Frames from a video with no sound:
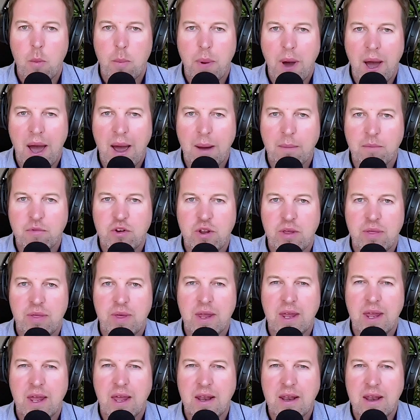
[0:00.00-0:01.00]
Perhaps you're
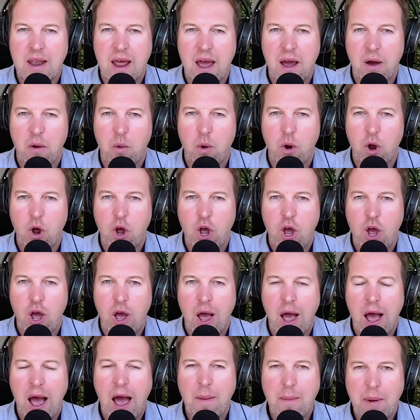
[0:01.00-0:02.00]
thinking now,
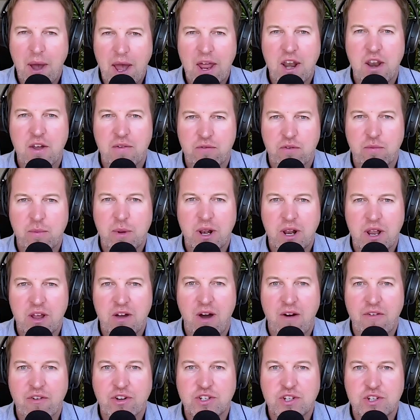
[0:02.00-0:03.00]
am I in a
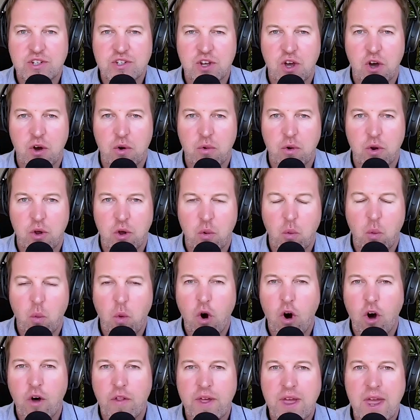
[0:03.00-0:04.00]
familiarity zone?
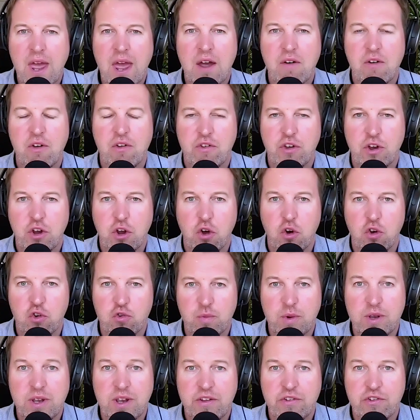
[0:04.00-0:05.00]
What are the areas that cause
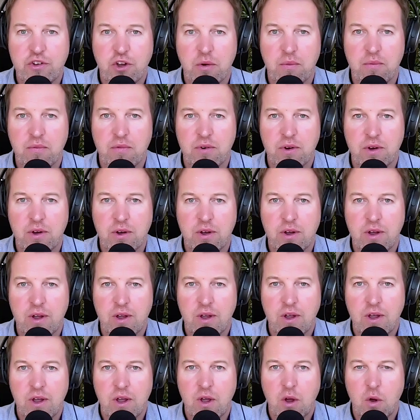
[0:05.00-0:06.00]
me discomfort?
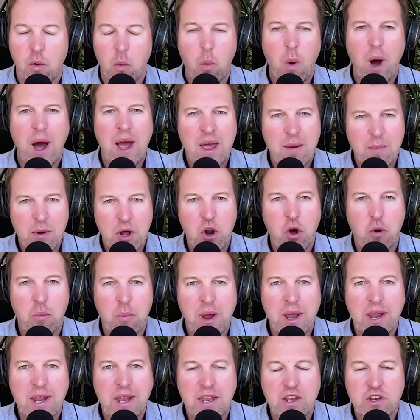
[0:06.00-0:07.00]
Why am I not
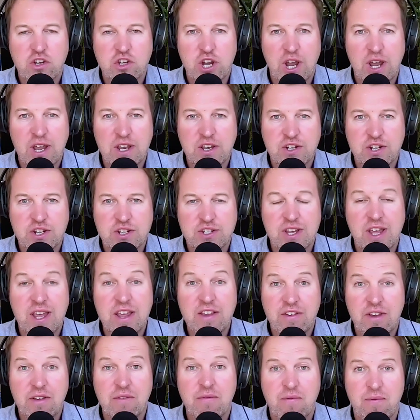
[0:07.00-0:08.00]
making changes?
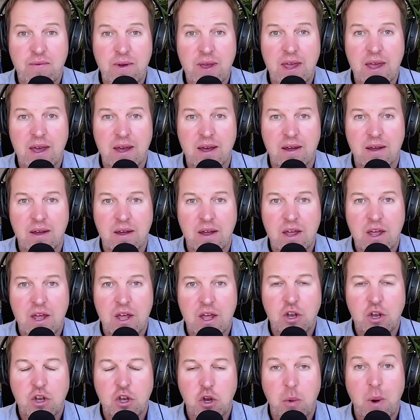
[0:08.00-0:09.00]
Is it fear?
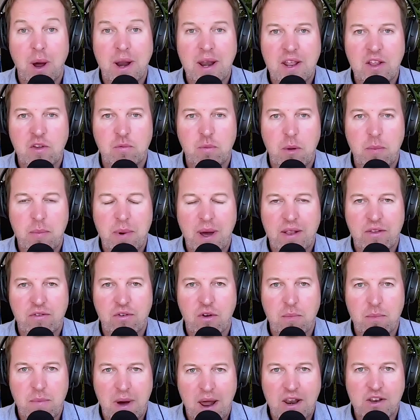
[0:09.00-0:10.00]
Do I need to be better
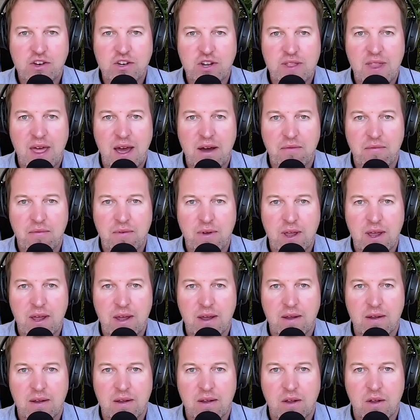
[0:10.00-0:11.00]
at managing that
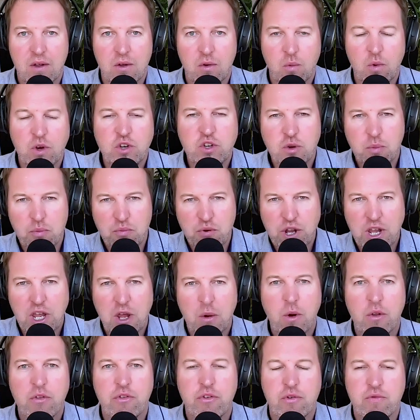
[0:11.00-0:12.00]
fear? Which will bring
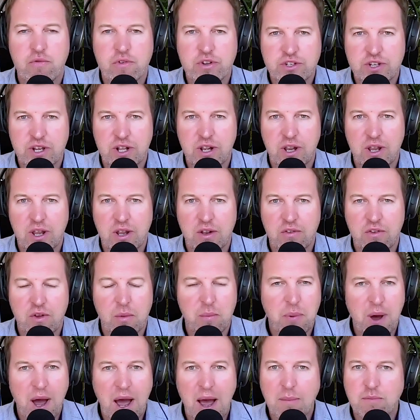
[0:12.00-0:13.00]
you onto resilience.
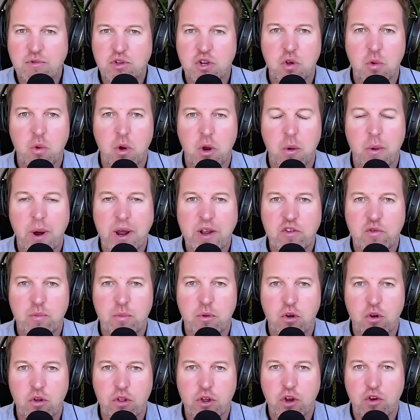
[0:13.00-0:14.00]
And perhaps you'll want to
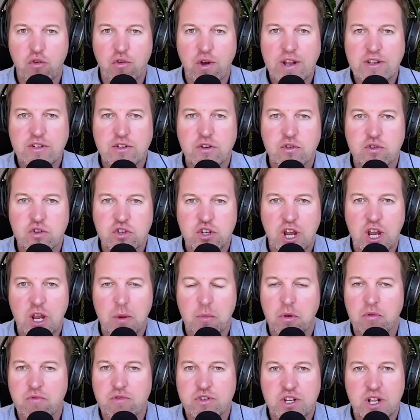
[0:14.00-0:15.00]
explore the Create an
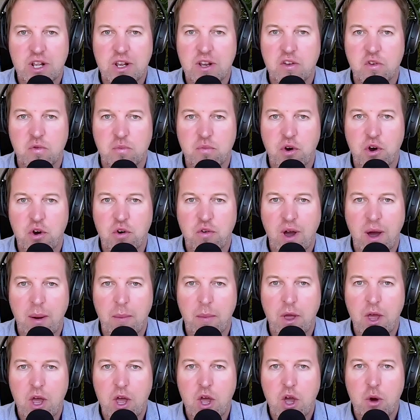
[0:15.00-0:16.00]
Unshakable Resilience
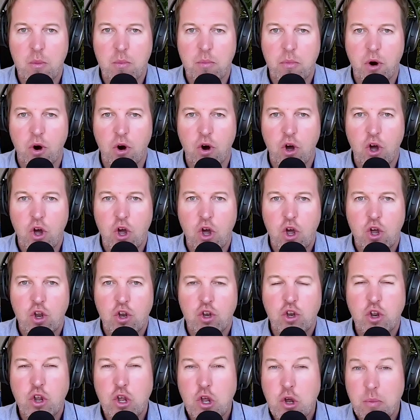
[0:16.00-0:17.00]
program. But
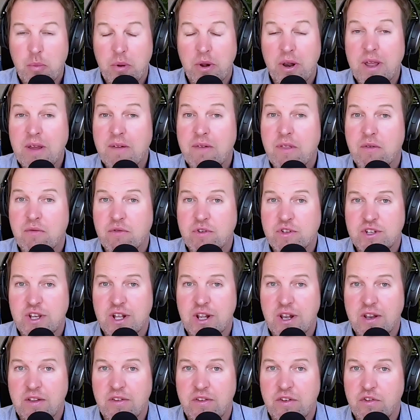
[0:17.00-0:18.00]
do you believe that
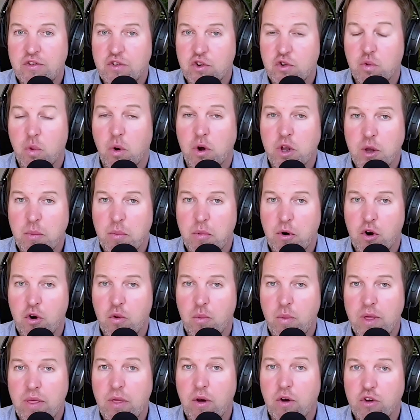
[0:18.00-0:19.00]
resilience is just what you're
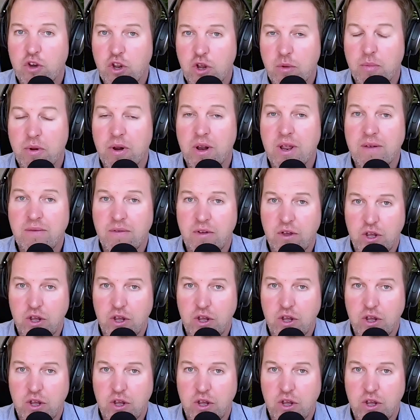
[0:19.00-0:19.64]
born with, or do you believe